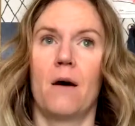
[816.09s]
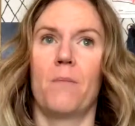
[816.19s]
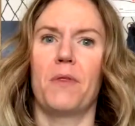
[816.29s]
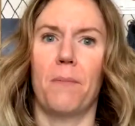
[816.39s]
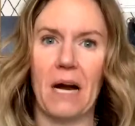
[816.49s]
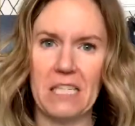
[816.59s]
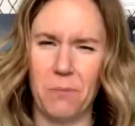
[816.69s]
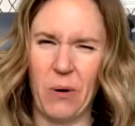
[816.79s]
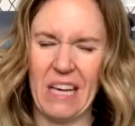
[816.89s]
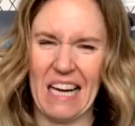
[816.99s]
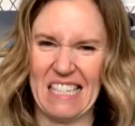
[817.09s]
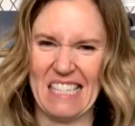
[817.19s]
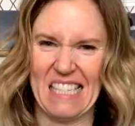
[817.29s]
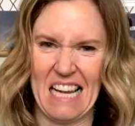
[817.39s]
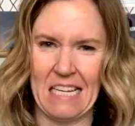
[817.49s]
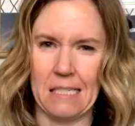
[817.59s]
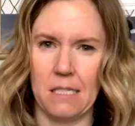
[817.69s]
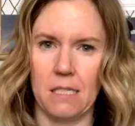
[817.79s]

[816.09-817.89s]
but the price point kind of stings.